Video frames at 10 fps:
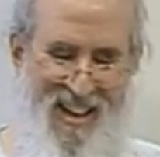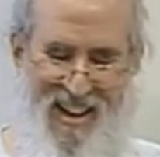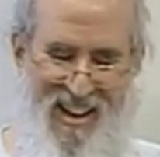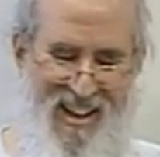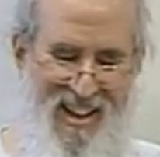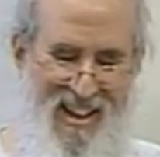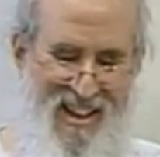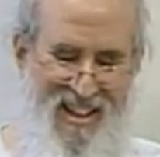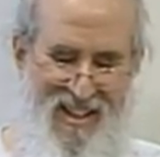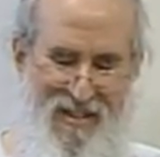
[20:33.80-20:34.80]
uh,
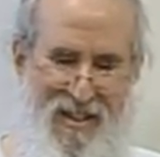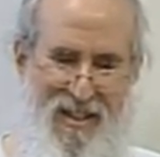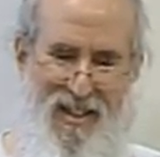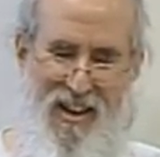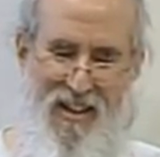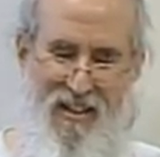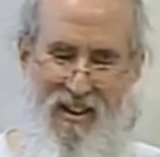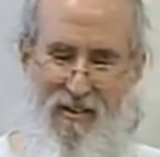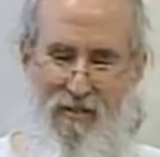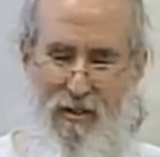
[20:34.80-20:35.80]
the line,
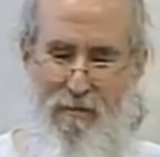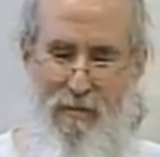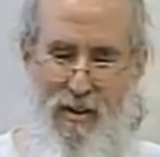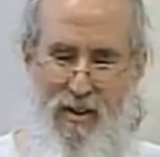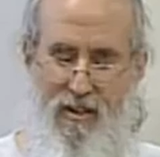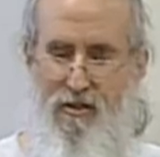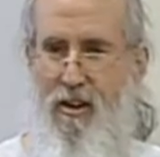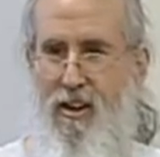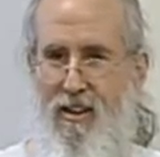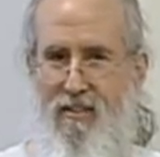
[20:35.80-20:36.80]
line from uh,
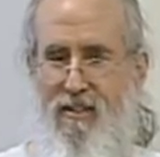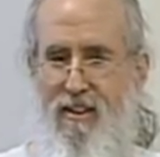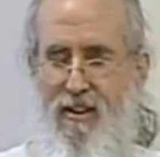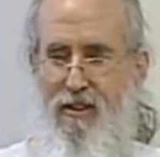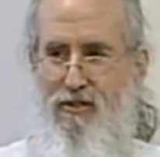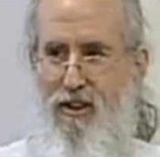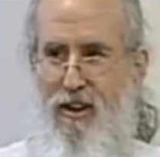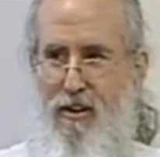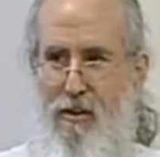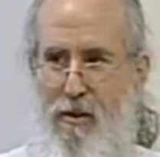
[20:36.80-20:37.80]
a song called
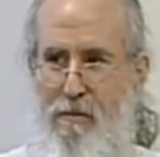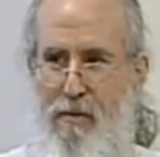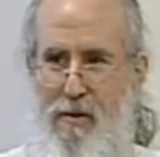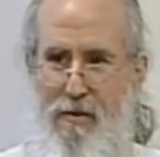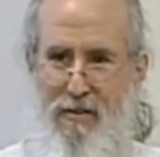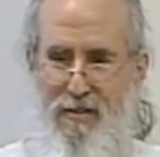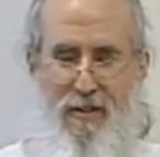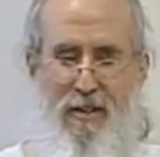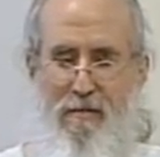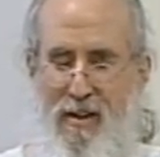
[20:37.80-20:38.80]
Jocko Homo, which is
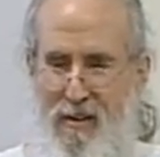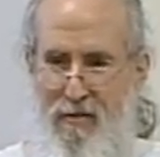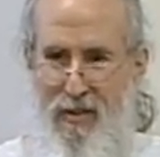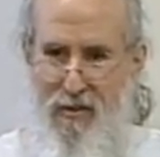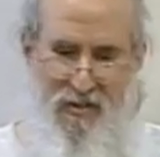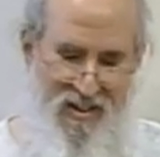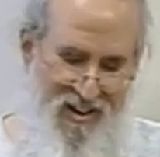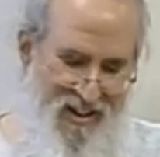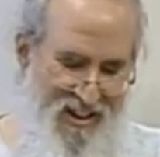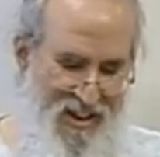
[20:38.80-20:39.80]
all about evolution.
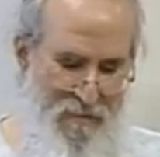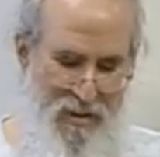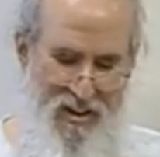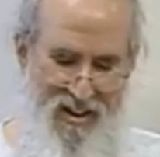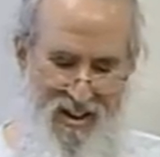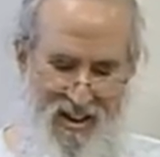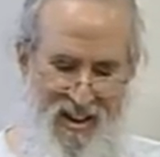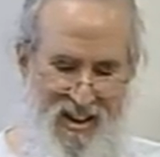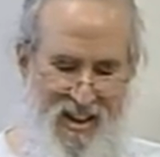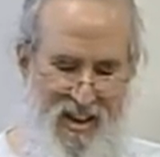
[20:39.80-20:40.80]
But, uh,
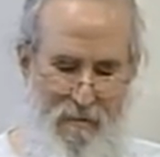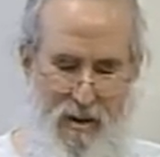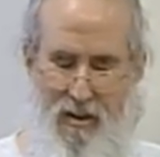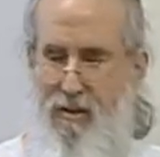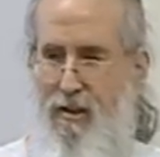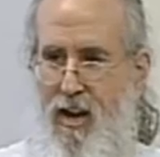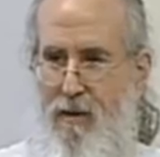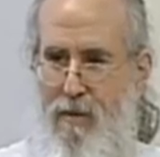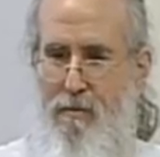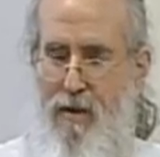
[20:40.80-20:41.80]
but you know,
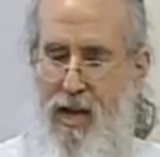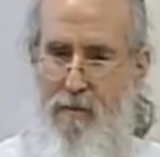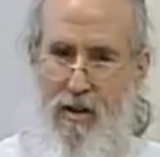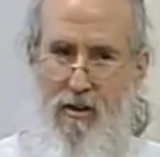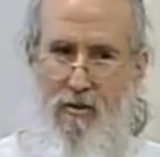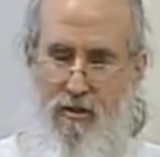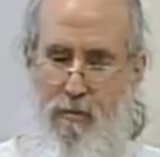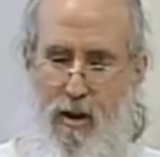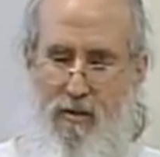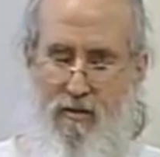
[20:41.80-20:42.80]
God made man, but he used the
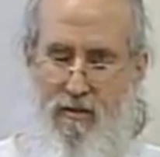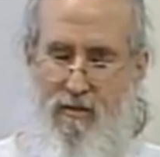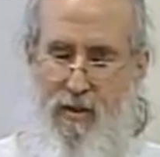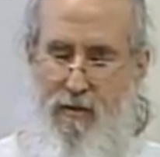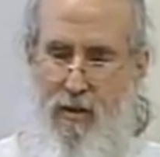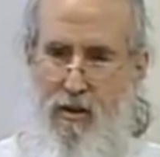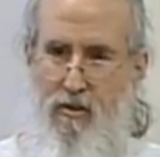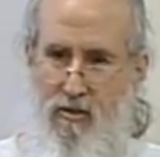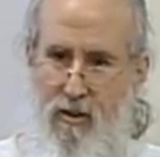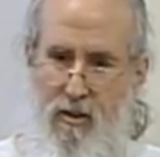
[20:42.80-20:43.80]
process of
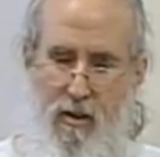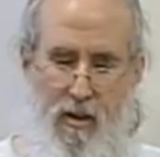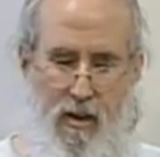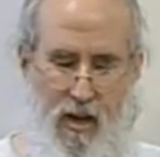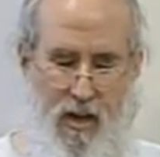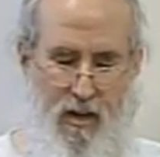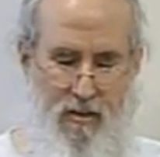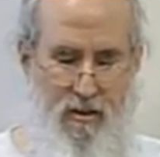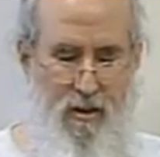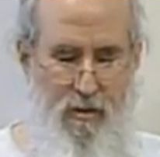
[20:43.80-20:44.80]
evolution uh,
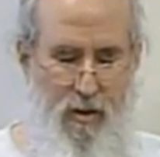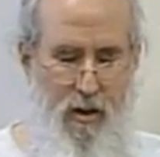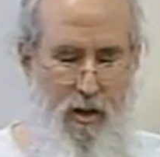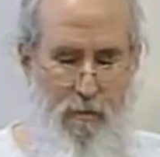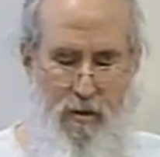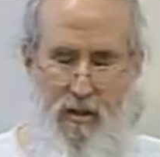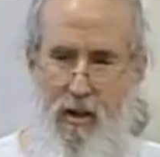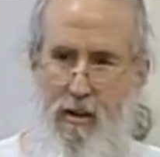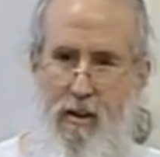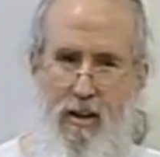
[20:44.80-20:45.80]
to do it. But
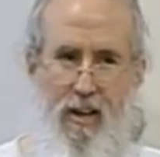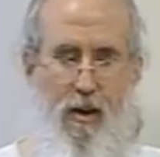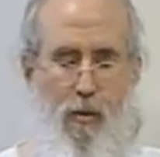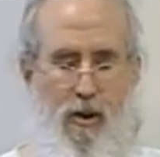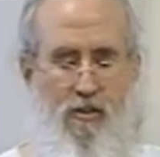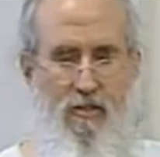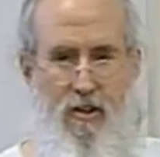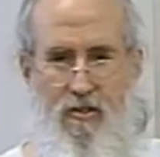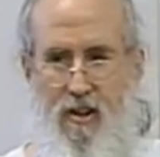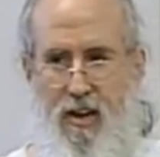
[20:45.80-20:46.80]
then, where's the
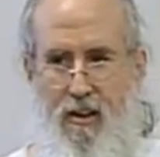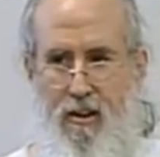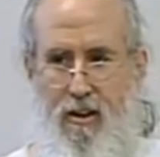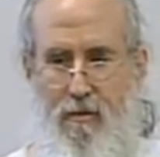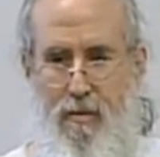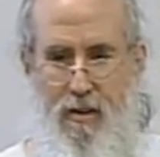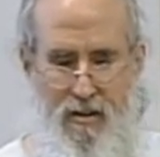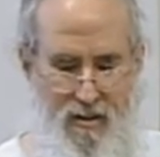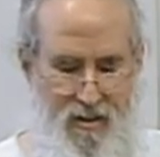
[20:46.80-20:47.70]
design argument?